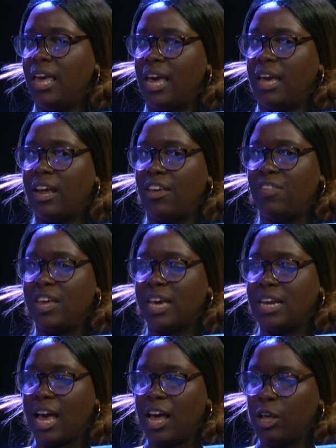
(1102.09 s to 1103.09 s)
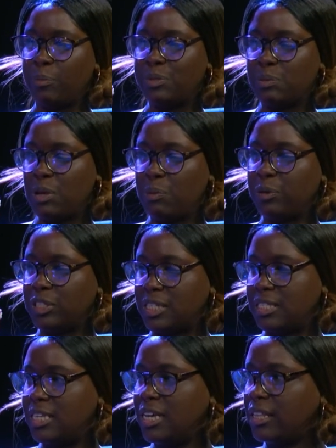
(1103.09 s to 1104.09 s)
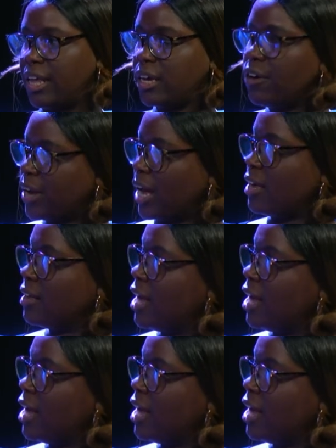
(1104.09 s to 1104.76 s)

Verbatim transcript: And I think it helps people to see like, okay,